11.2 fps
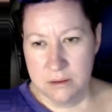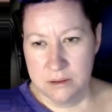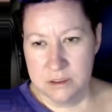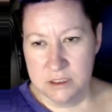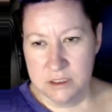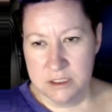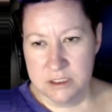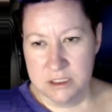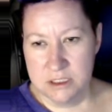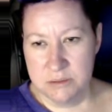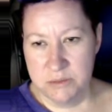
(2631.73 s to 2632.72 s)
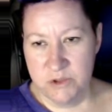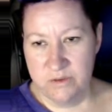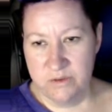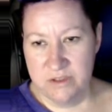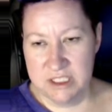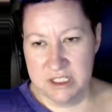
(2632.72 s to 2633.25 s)
So let's just move
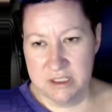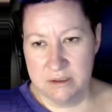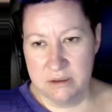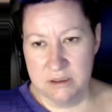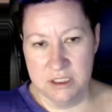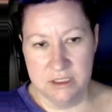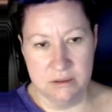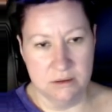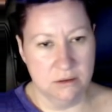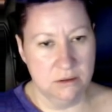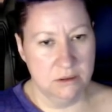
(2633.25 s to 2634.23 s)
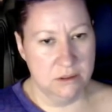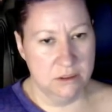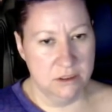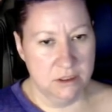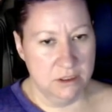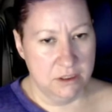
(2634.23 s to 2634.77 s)
this a little.
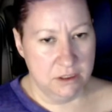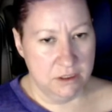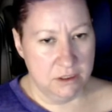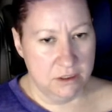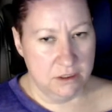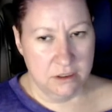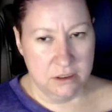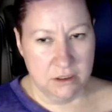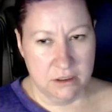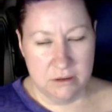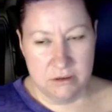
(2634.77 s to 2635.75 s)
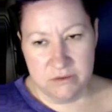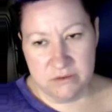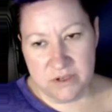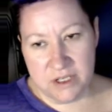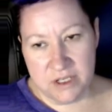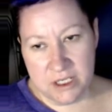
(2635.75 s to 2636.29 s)
Go to
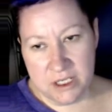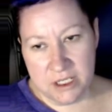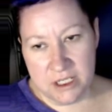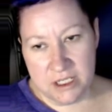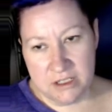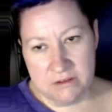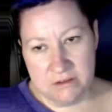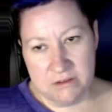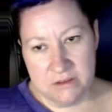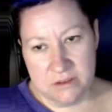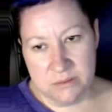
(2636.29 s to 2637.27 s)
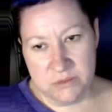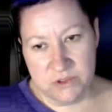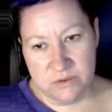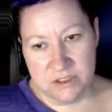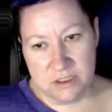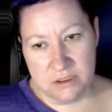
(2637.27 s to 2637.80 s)
5. Move it
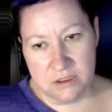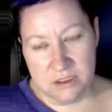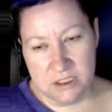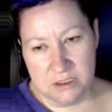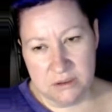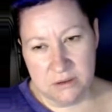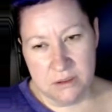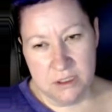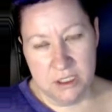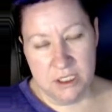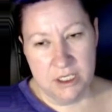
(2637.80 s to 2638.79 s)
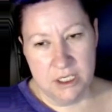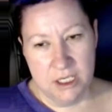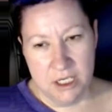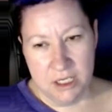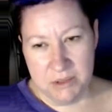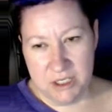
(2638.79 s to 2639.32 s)
a little. I'm
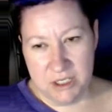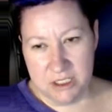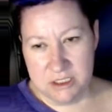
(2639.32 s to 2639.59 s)
going to